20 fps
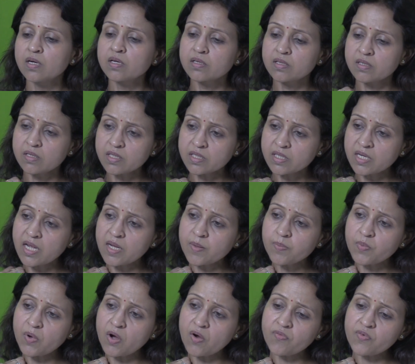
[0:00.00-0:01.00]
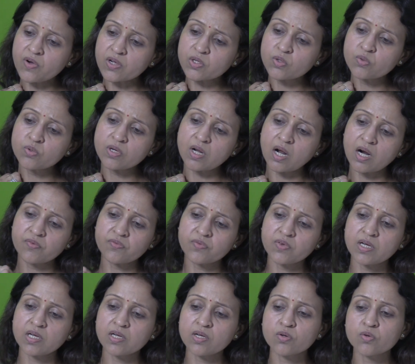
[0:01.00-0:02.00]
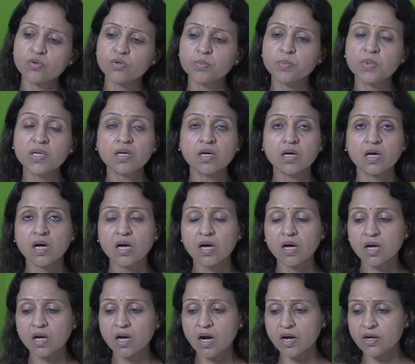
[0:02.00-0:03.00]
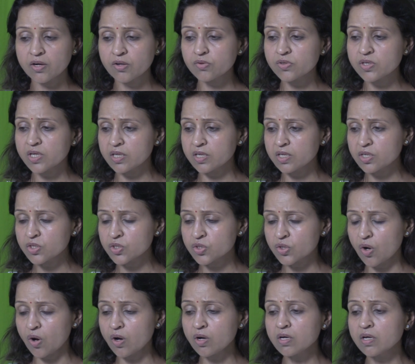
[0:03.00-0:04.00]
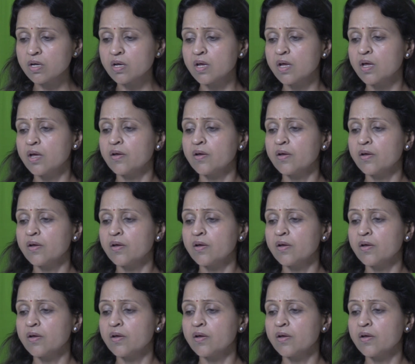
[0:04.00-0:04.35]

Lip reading: Third type of acute heart failure could be cardiogenic shock,